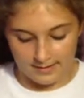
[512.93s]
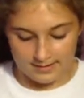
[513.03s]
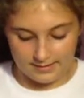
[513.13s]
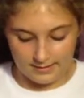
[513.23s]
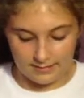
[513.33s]

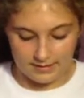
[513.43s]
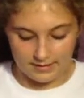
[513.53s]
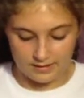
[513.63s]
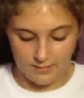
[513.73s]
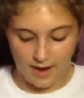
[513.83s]
and stick them in
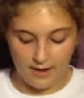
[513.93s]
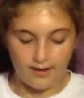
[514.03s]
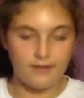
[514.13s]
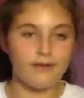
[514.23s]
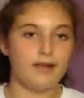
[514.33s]
this
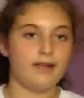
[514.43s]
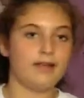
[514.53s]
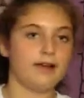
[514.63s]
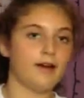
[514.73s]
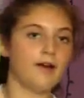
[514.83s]
pocket right
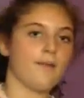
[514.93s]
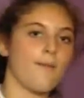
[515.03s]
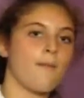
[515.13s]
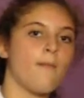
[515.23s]
here